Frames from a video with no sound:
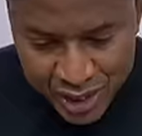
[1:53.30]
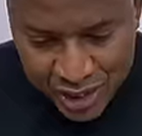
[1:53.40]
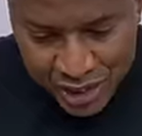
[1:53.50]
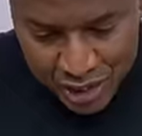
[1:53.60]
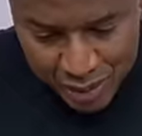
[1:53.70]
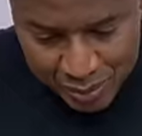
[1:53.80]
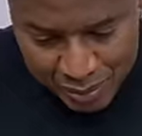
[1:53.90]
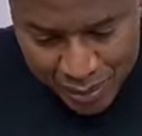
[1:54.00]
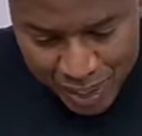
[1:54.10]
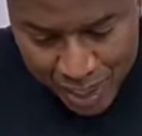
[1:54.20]

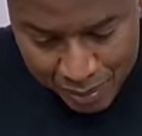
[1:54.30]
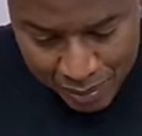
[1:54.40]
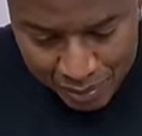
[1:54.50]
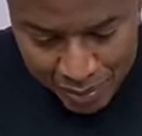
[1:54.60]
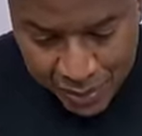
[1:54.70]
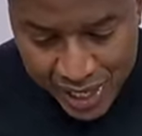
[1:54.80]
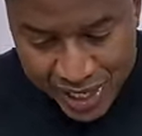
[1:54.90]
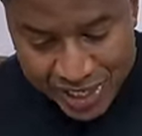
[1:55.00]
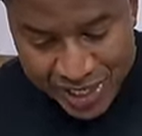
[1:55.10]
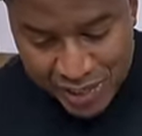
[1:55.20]
Sherbet pineapple, okay?
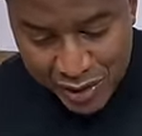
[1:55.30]
Because it's the